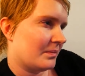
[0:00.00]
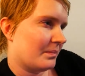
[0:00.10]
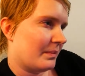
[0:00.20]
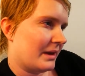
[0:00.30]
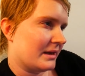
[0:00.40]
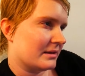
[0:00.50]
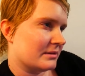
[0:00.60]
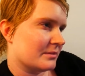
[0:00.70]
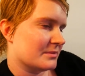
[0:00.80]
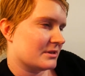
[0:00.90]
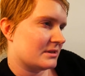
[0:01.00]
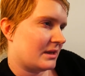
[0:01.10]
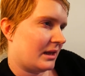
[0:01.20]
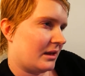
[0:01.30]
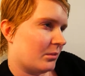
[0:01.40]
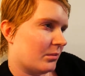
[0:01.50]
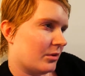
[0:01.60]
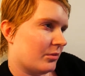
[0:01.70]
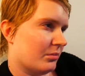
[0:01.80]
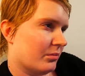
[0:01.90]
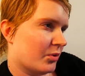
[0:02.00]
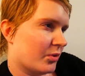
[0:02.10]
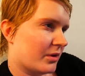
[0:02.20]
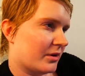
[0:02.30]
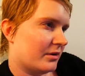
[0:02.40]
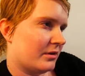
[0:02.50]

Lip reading: make them seem more